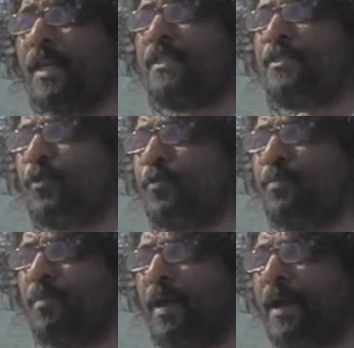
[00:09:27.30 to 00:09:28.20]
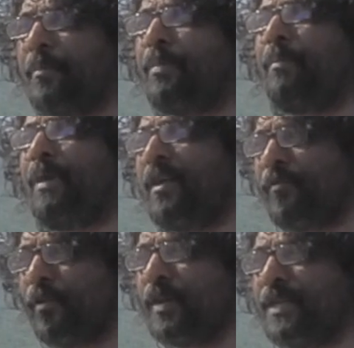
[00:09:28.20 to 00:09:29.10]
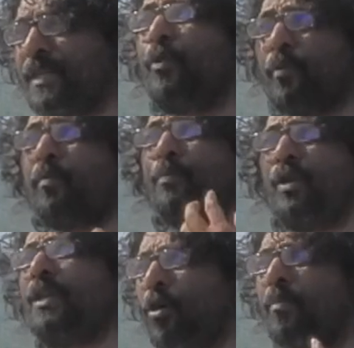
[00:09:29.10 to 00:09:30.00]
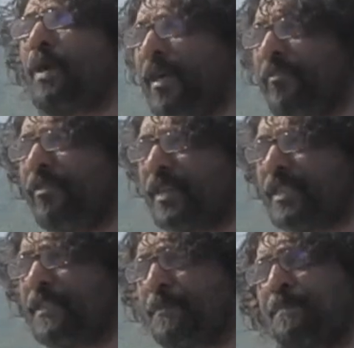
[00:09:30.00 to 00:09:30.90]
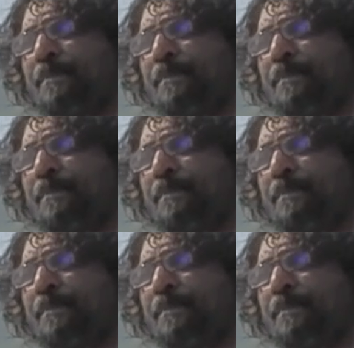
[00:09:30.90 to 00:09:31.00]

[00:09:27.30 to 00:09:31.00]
assume and prepare for it, put, put in all my efforts